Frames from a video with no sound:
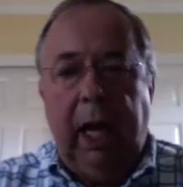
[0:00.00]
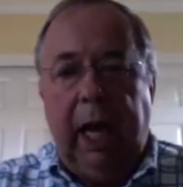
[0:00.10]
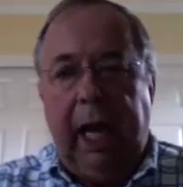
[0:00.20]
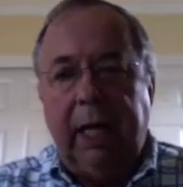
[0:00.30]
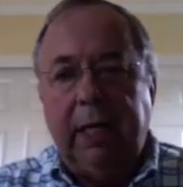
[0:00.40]

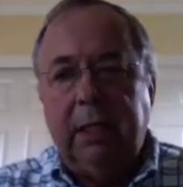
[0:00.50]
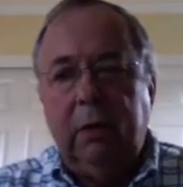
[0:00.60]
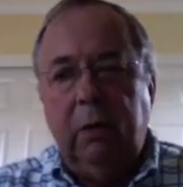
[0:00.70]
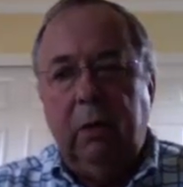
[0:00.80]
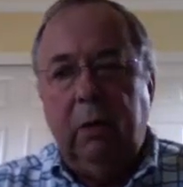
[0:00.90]
And
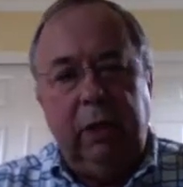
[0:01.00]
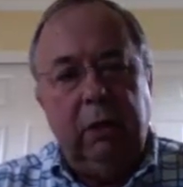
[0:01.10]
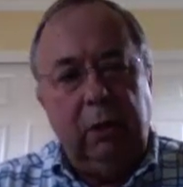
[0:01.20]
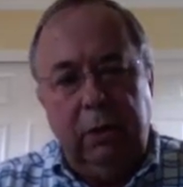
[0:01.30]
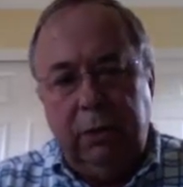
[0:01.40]
when
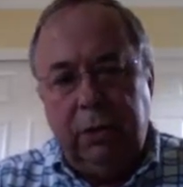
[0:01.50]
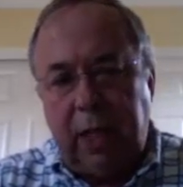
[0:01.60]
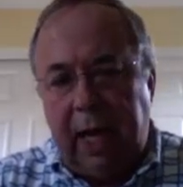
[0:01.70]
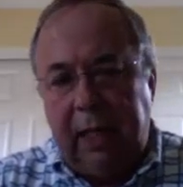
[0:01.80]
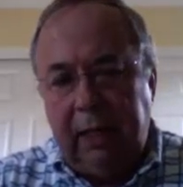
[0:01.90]
you lose
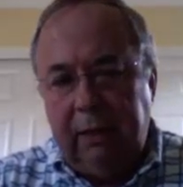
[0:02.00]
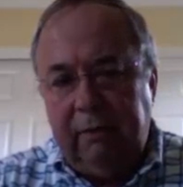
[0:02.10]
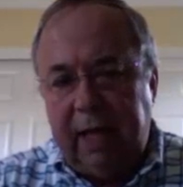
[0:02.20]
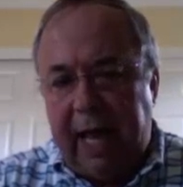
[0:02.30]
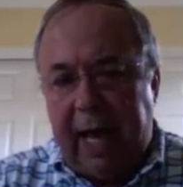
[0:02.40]
sight
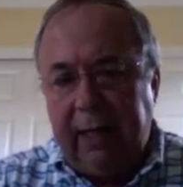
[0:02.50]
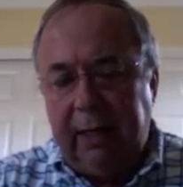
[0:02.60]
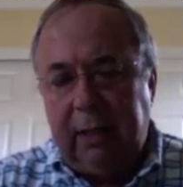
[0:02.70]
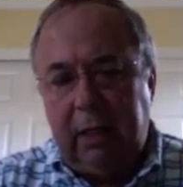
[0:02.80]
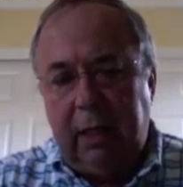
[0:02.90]
of that,
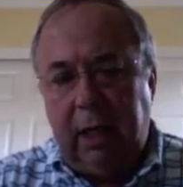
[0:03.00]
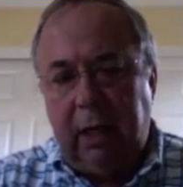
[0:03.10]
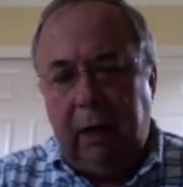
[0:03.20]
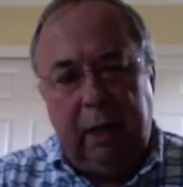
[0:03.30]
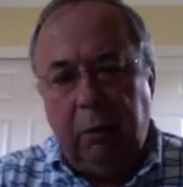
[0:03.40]

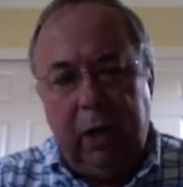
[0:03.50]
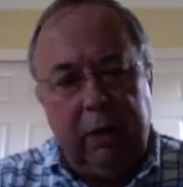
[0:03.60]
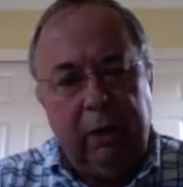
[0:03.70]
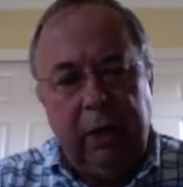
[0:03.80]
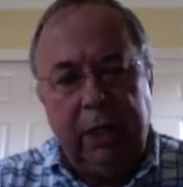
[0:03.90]
and
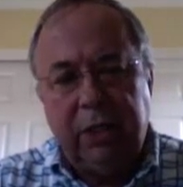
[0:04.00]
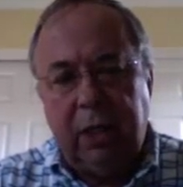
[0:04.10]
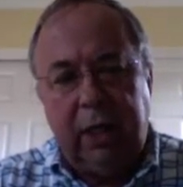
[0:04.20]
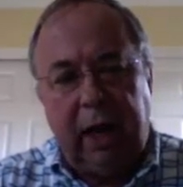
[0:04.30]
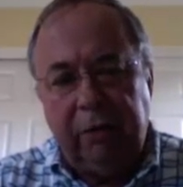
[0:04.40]
whether it's
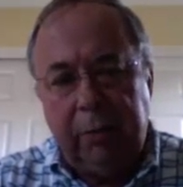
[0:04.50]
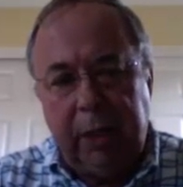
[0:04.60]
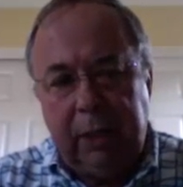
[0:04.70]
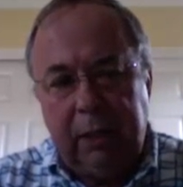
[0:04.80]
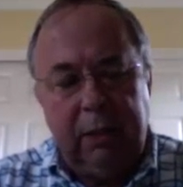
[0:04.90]
a
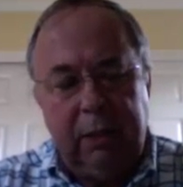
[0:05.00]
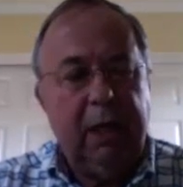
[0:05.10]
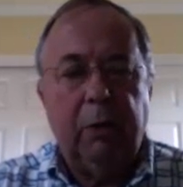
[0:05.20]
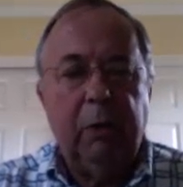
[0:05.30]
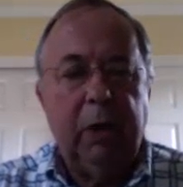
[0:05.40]
government,
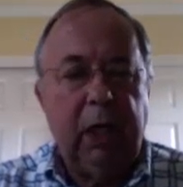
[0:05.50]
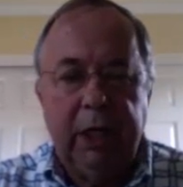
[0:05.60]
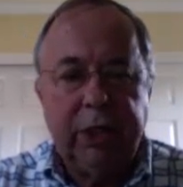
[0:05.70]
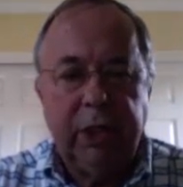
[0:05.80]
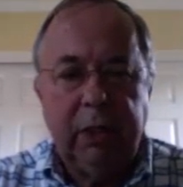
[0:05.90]
a
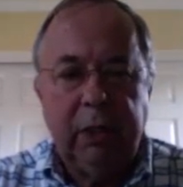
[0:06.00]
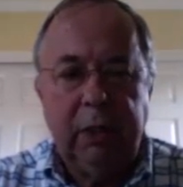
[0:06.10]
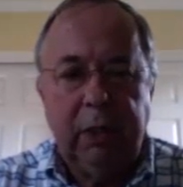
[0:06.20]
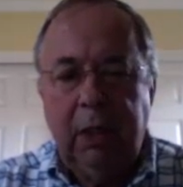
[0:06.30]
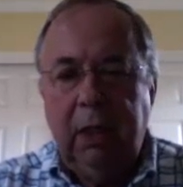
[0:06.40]

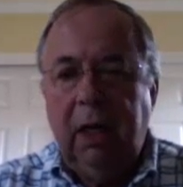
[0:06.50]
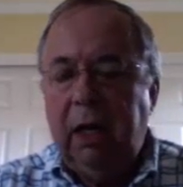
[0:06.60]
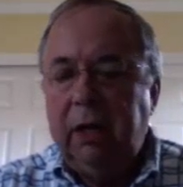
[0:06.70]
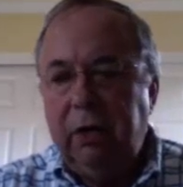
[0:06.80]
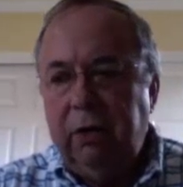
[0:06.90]
religion,
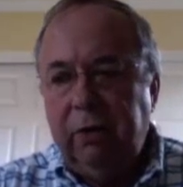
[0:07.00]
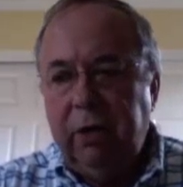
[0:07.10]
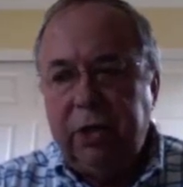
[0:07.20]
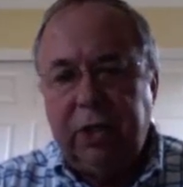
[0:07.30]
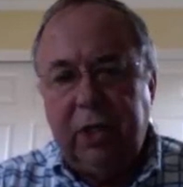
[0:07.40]
a
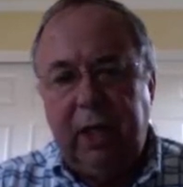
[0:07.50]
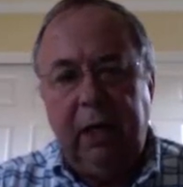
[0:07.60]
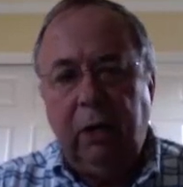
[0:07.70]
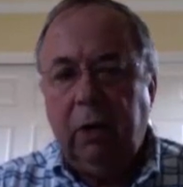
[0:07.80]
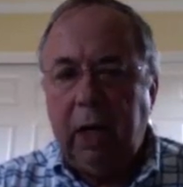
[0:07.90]

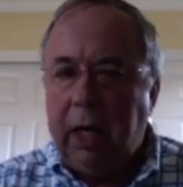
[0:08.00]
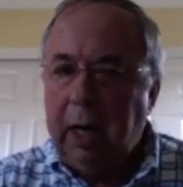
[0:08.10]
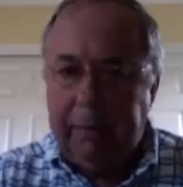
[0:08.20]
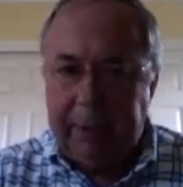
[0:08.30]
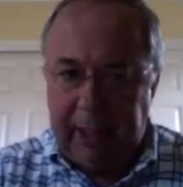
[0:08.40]
university, or a
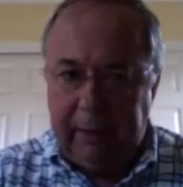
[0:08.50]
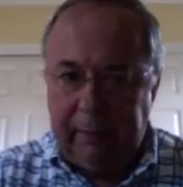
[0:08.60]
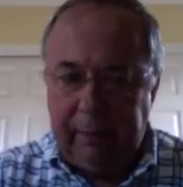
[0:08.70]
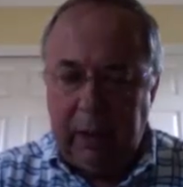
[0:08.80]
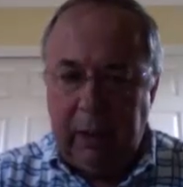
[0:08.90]
company,
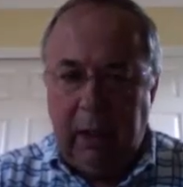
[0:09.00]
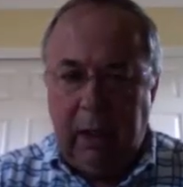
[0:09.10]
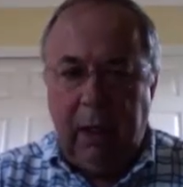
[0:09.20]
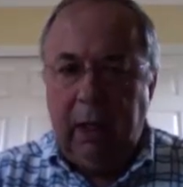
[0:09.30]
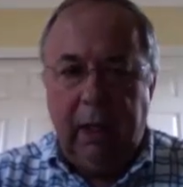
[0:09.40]

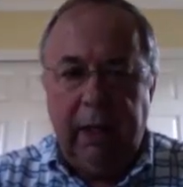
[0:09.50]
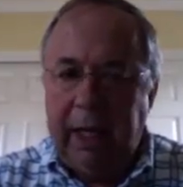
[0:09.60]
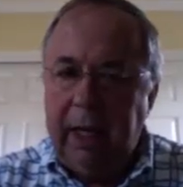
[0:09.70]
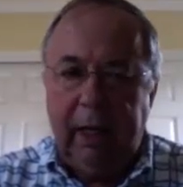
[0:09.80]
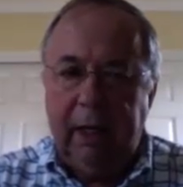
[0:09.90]

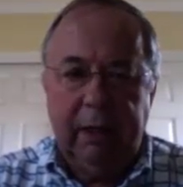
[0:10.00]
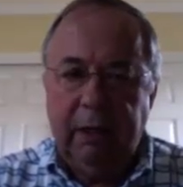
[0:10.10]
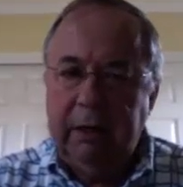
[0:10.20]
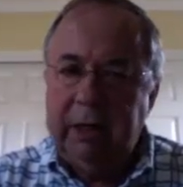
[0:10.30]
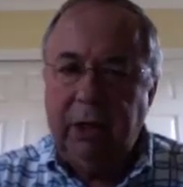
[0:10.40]
they,
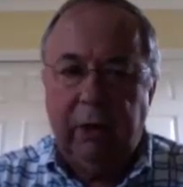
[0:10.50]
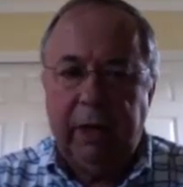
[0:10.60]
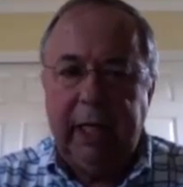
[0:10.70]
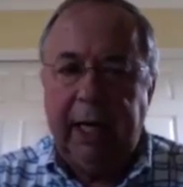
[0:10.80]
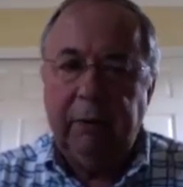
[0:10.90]
there is no
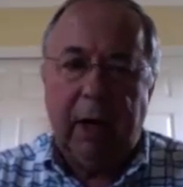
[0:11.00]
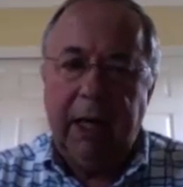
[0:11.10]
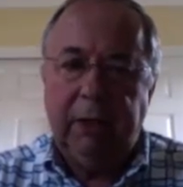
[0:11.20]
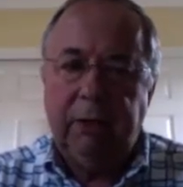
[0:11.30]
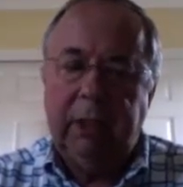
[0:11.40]
innate
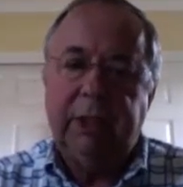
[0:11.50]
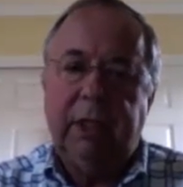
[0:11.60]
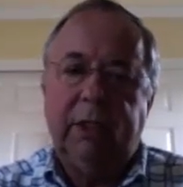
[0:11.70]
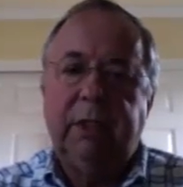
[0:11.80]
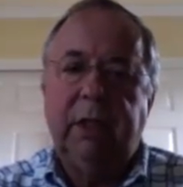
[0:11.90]
right to
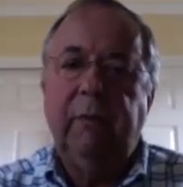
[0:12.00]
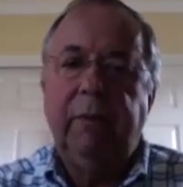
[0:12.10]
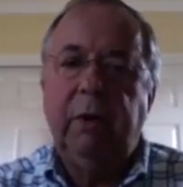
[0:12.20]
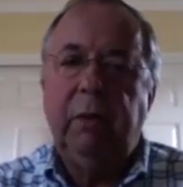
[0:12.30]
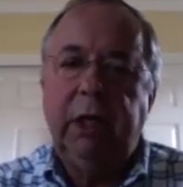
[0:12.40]
exist. So
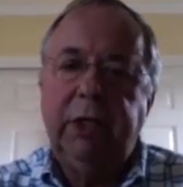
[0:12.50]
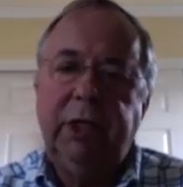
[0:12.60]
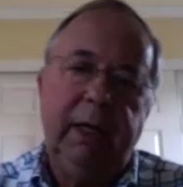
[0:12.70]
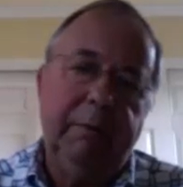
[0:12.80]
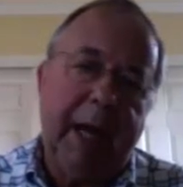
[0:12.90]
once you
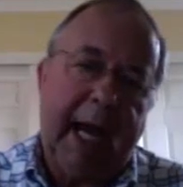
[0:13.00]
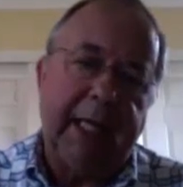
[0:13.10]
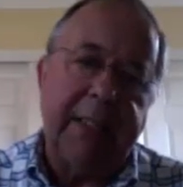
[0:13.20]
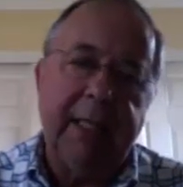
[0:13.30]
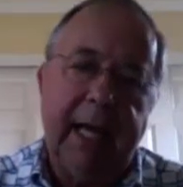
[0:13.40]
get
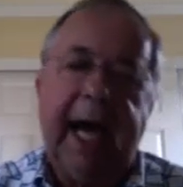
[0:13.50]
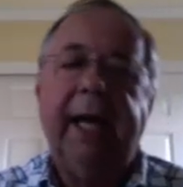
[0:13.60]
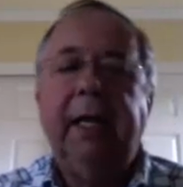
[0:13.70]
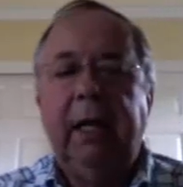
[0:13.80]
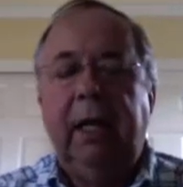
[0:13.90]
past
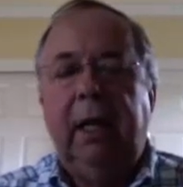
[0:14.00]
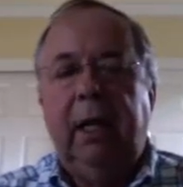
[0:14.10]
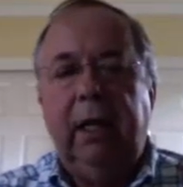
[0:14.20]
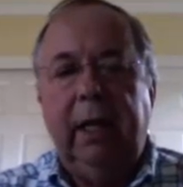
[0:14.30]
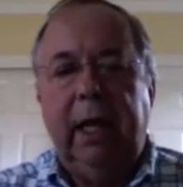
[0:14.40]
that,
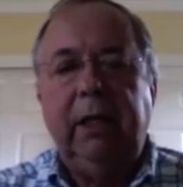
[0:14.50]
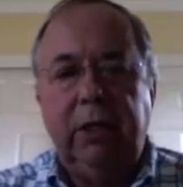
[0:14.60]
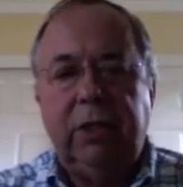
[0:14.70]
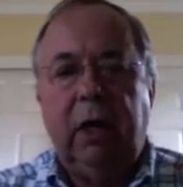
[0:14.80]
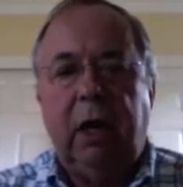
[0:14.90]
then you
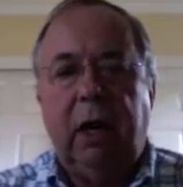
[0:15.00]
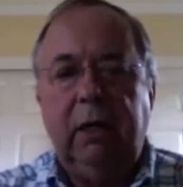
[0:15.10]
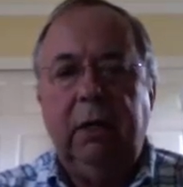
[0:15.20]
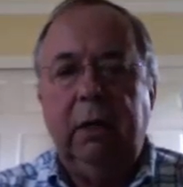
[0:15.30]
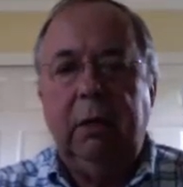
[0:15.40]

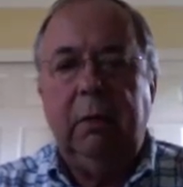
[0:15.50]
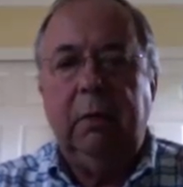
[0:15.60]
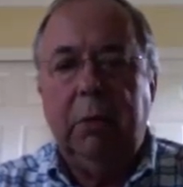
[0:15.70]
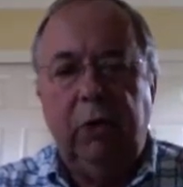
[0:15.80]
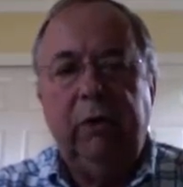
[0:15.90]
start
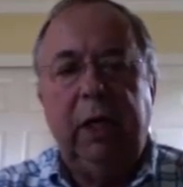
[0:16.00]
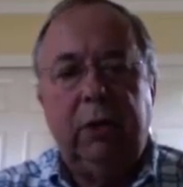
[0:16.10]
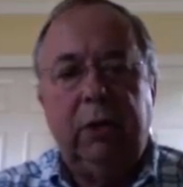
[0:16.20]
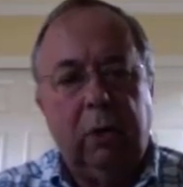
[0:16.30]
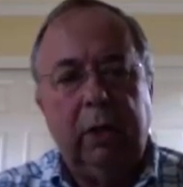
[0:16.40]
moving
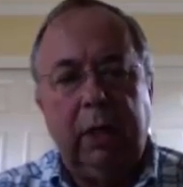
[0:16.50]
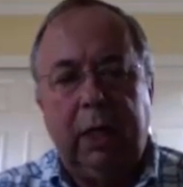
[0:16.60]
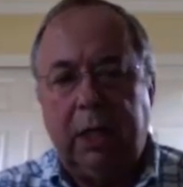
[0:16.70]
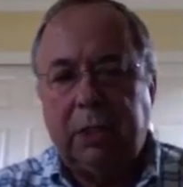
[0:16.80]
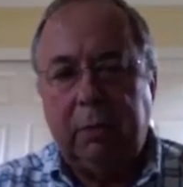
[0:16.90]
toward the
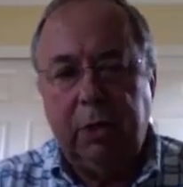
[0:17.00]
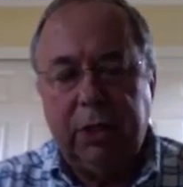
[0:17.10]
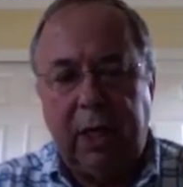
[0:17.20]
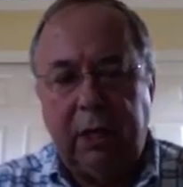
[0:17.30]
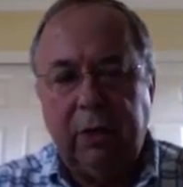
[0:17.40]
customer
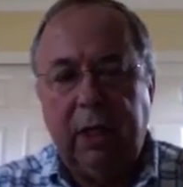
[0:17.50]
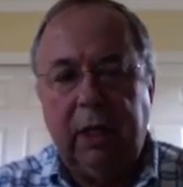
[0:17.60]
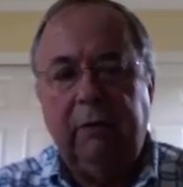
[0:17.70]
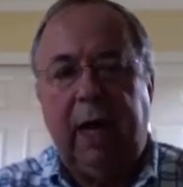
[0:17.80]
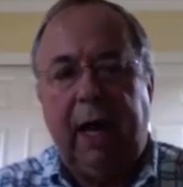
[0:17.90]
centric
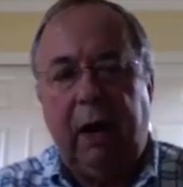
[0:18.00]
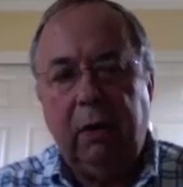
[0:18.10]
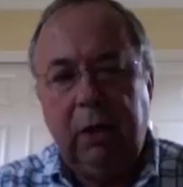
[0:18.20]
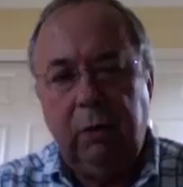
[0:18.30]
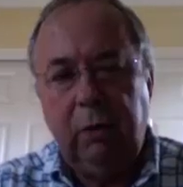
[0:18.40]
of
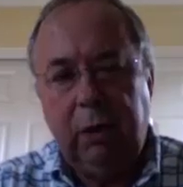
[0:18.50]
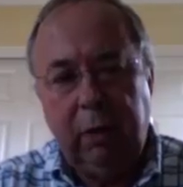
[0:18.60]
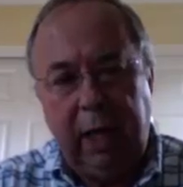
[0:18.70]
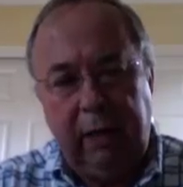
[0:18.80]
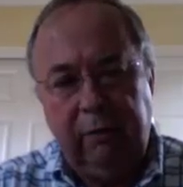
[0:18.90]
how can we
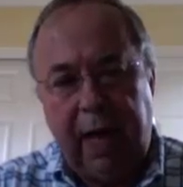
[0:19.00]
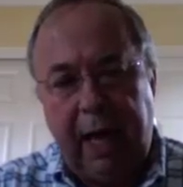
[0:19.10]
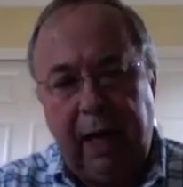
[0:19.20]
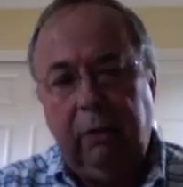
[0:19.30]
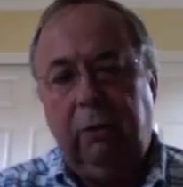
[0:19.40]
create
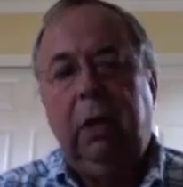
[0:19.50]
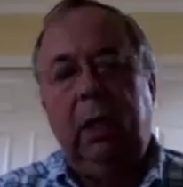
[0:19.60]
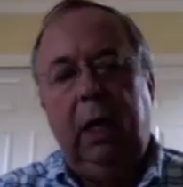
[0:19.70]
value